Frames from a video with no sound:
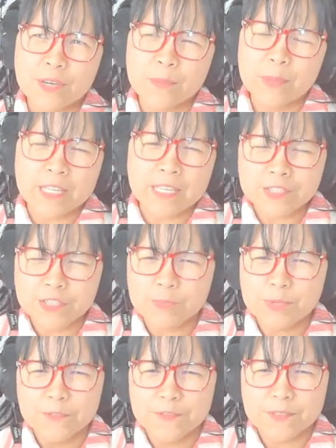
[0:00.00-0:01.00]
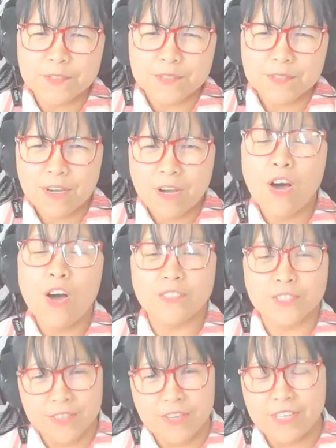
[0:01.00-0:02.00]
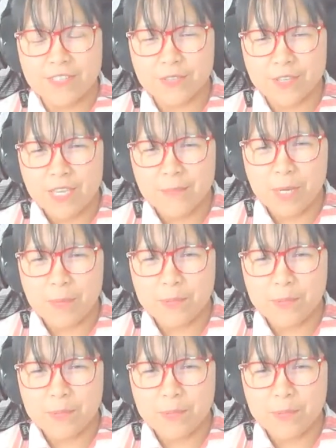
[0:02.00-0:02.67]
and but K-pop. In terms of they're into K-pop